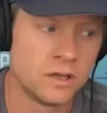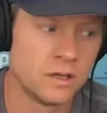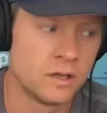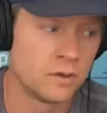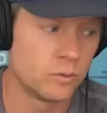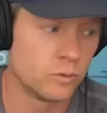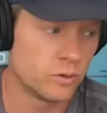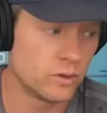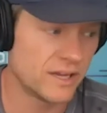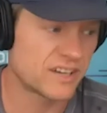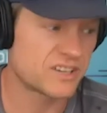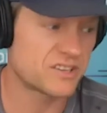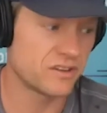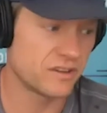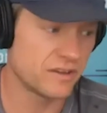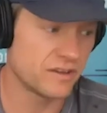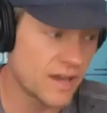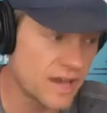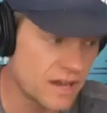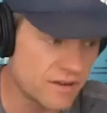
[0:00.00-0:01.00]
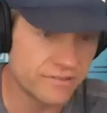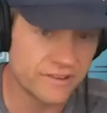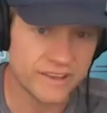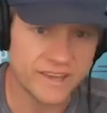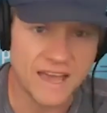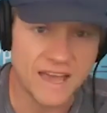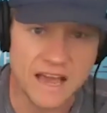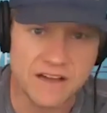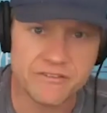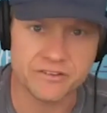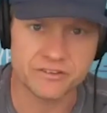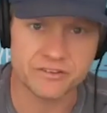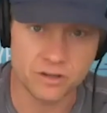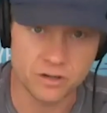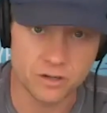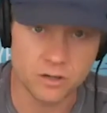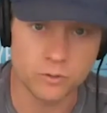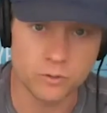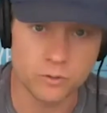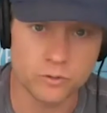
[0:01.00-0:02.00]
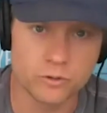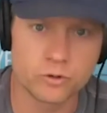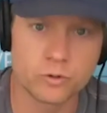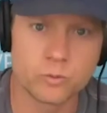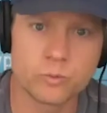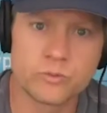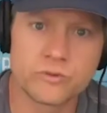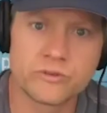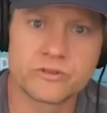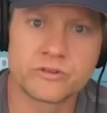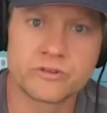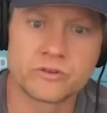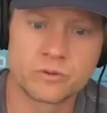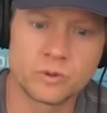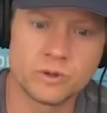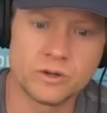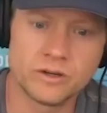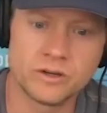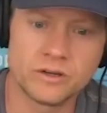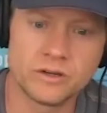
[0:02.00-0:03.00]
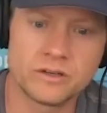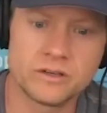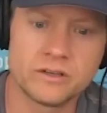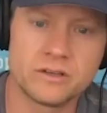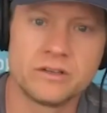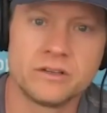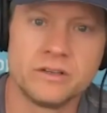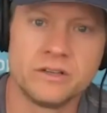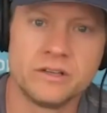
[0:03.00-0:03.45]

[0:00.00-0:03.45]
will actually have like avatar rooms where